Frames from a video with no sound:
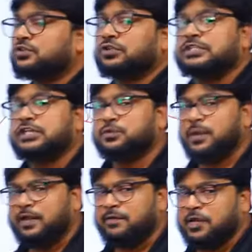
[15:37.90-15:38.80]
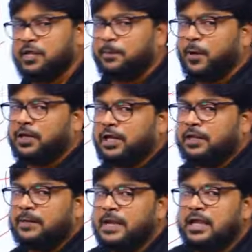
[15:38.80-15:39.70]
So this is very very important.
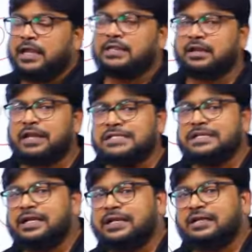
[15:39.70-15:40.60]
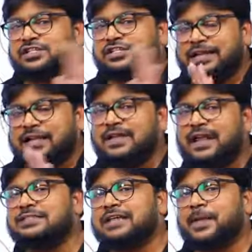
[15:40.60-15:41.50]
In the recent state level
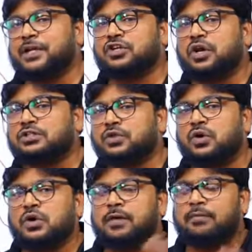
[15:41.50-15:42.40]
examination also,